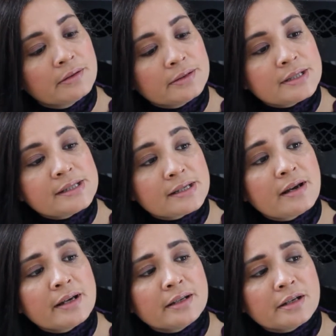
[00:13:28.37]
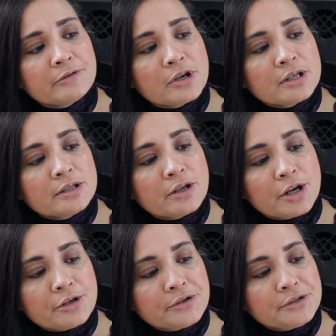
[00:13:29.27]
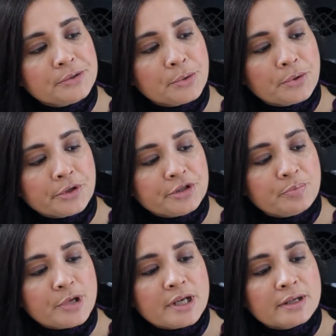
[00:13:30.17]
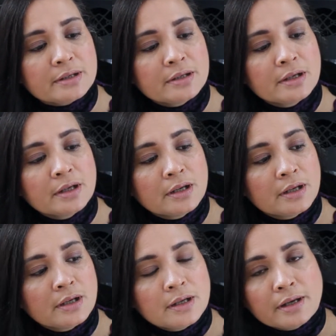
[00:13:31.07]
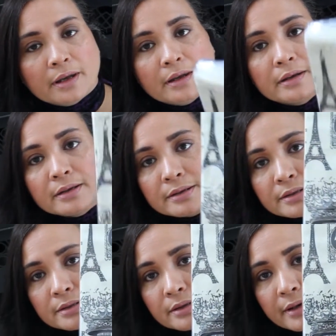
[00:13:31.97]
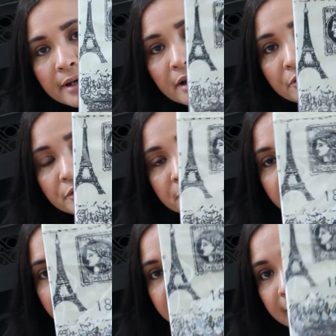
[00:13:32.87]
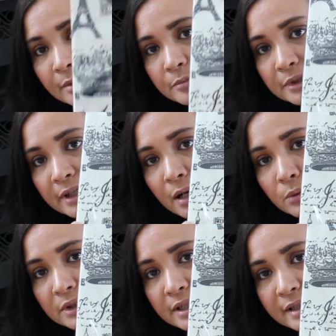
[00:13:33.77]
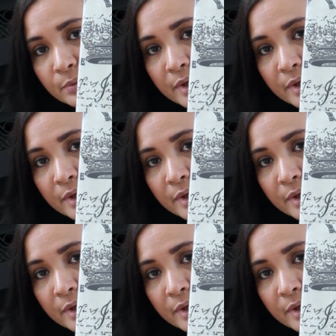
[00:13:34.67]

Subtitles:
design, I've got another storage bin, and I have to assemble that one as